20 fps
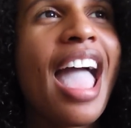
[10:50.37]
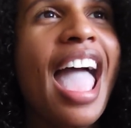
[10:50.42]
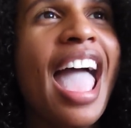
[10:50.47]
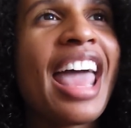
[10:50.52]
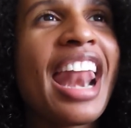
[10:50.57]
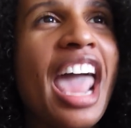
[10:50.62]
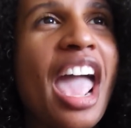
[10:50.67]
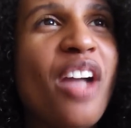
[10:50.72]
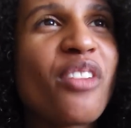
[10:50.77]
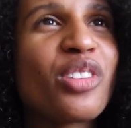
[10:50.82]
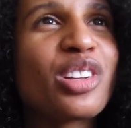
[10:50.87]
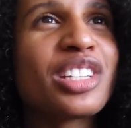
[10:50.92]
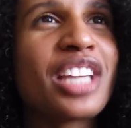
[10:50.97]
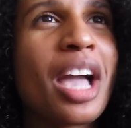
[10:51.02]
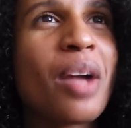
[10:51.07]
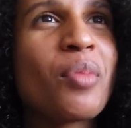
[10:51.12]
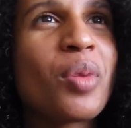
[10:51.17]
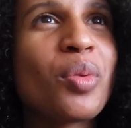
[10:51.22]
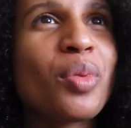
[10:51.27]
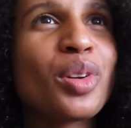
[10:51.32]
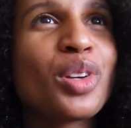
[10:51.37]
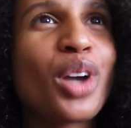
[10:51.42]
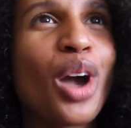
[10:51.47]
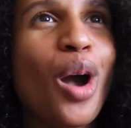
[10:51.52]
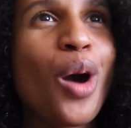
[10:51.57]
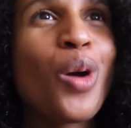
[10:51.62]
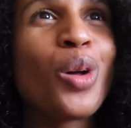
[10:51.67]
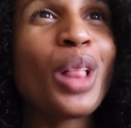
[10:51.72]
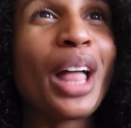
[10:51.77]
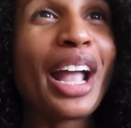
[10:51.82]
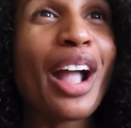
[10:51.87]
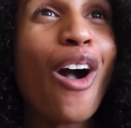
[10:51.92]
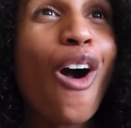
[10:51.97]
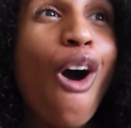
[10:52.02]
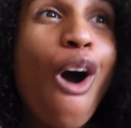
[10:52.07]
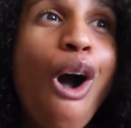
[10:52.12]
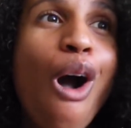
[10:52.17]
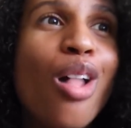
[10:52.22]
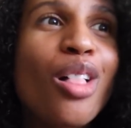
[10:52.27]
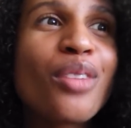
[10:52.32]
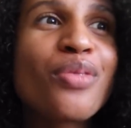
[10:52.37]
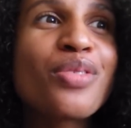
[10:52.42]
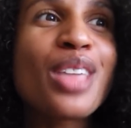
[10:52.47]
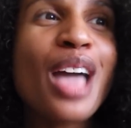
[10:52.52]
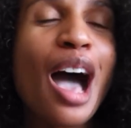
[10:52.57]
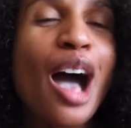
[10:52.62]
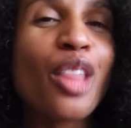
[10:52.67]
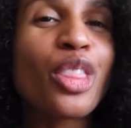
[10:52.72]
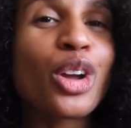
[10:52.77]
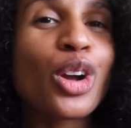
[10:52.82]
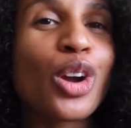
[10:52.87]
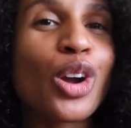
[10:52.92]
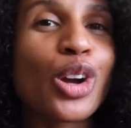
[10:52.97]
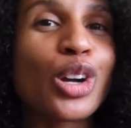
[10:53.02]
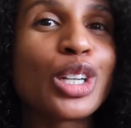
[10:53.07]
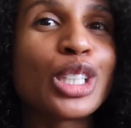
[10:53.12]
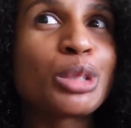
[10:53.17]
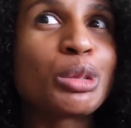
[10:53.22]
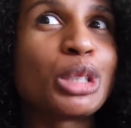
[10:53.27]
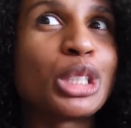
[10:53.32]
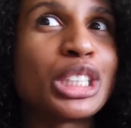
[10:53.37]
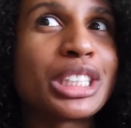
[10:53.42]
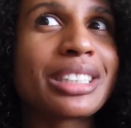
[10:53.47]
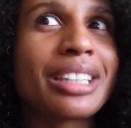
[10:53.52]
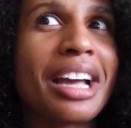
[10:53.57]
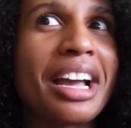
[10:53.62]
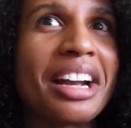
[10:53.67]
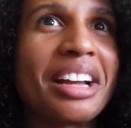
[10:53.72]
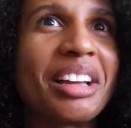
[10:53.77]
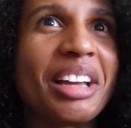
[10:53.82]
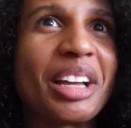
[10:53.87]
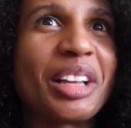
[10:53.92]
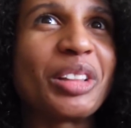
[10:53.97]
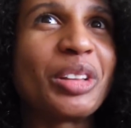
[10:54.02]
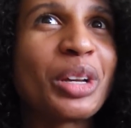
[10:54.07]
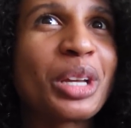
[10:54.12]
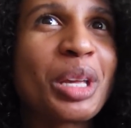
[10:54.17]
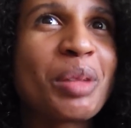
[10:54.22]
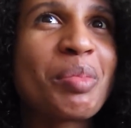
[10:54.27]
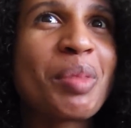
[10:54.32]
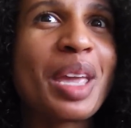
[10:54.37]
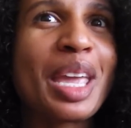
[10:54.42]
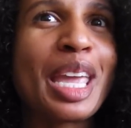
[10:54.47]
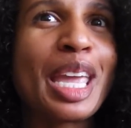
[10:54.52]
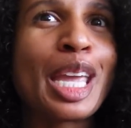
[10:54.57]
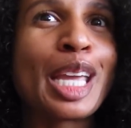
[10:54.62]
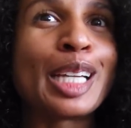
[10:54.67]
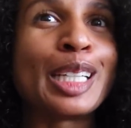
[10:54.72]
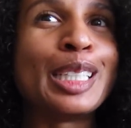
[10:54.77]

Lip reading: and every time we would go, like all of the other girls would just kind of like look at me,